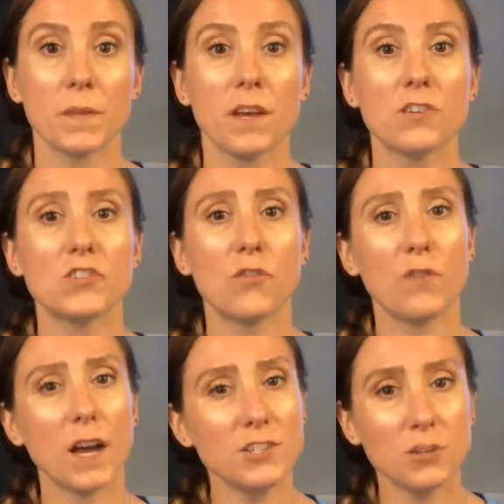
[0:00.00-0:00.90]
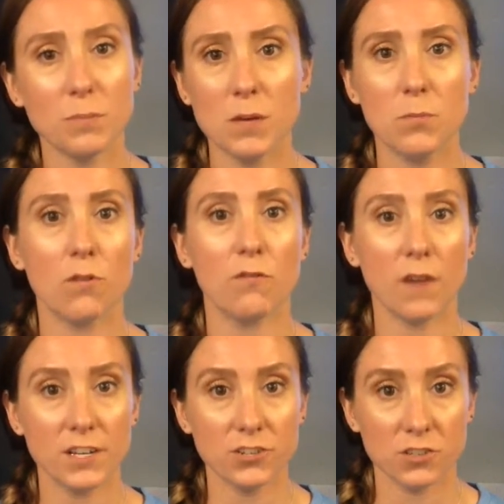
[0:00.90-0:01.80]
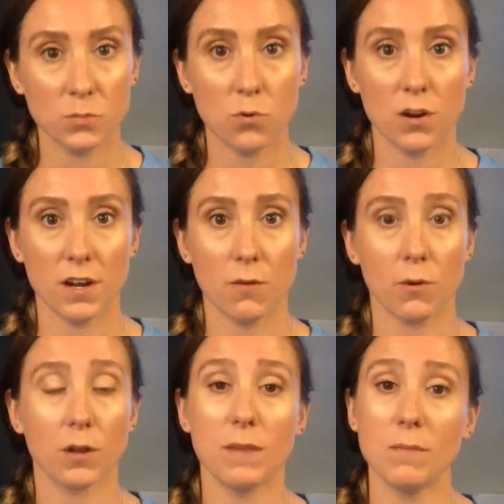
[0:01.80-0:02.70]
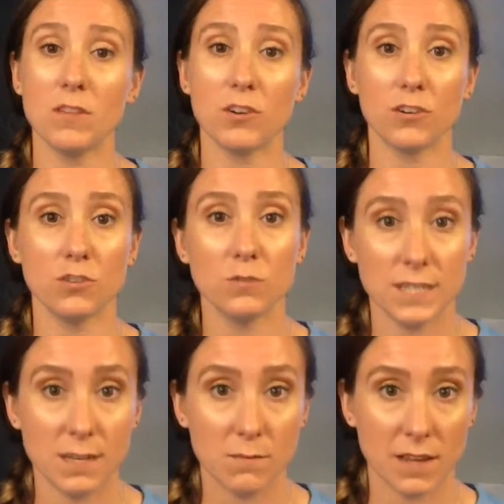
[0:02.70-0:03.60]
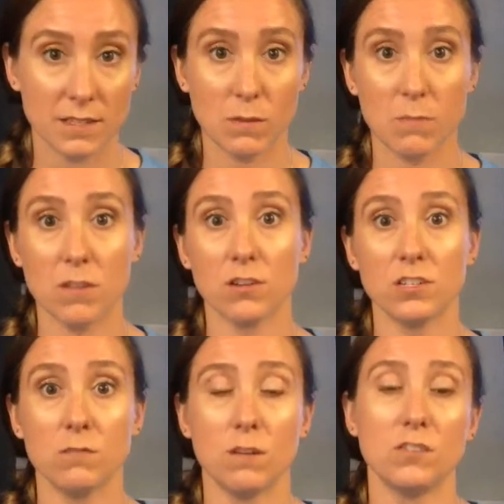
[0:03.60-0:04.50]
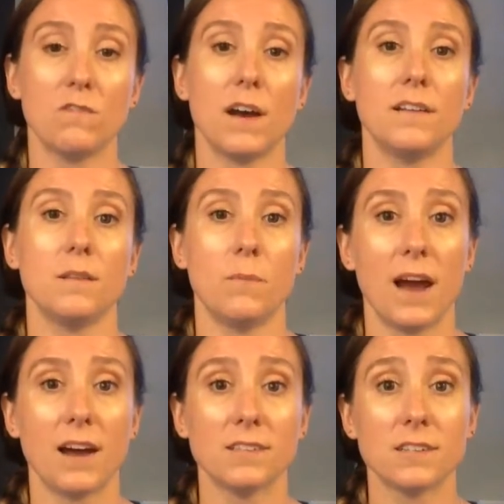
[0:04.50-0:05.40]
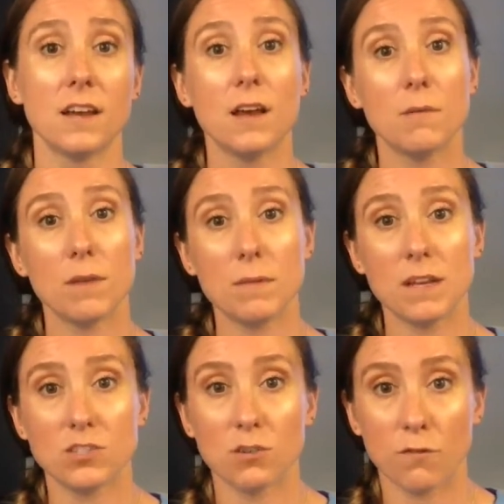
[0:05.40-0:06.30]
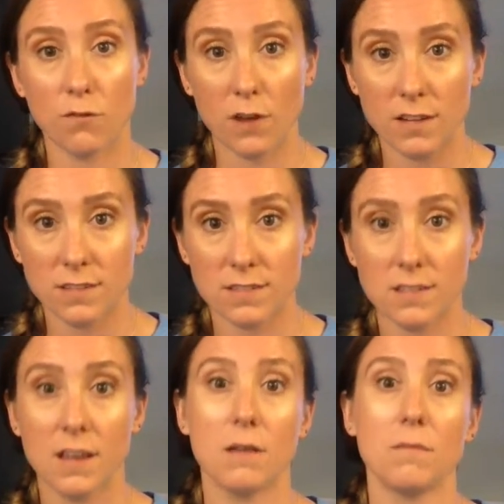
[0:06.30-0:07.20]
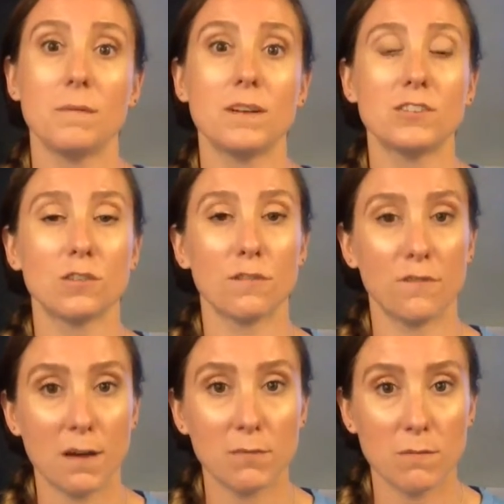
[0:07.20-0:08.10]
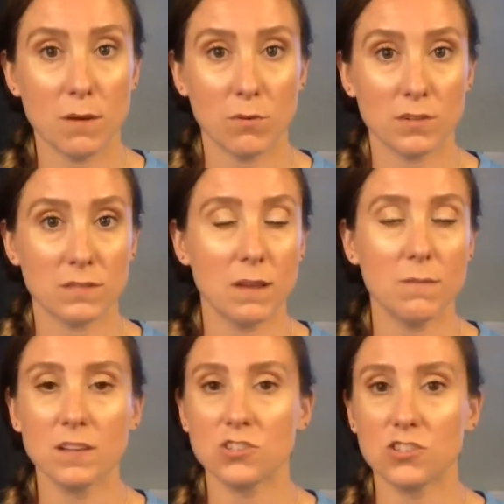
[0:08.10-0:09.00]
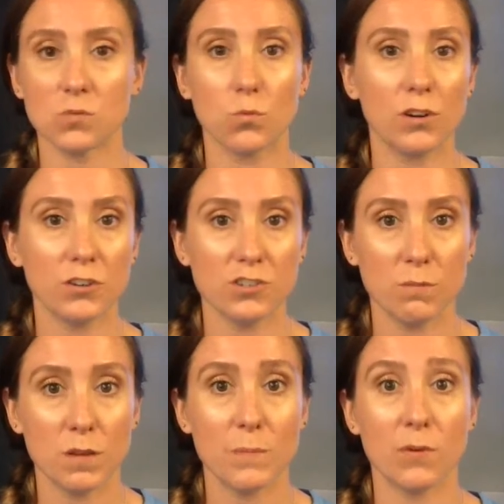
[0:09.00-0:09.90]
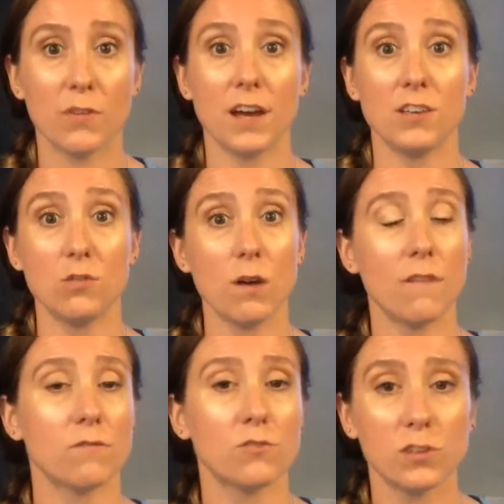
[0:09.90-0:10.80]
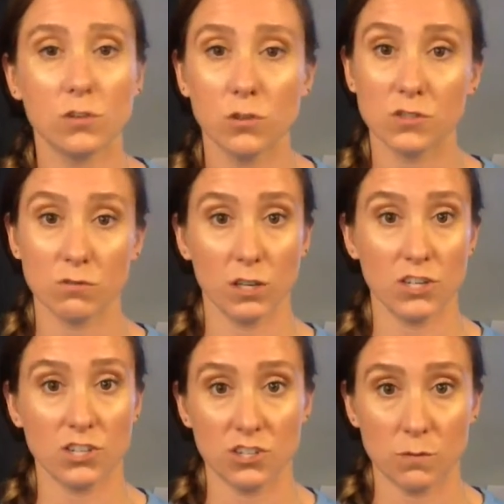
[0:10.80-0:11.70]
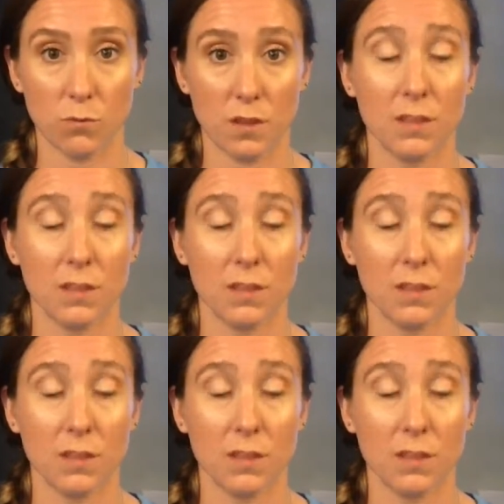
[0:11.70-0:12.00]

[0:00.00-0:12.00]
So find your people, find your support network. Maybe they're new teammates, maybe they're teammates you've had in the past, maybe it's your friends, maybe it's your family members, maybe it's just 1 or 2 people that you have a really close relationship with,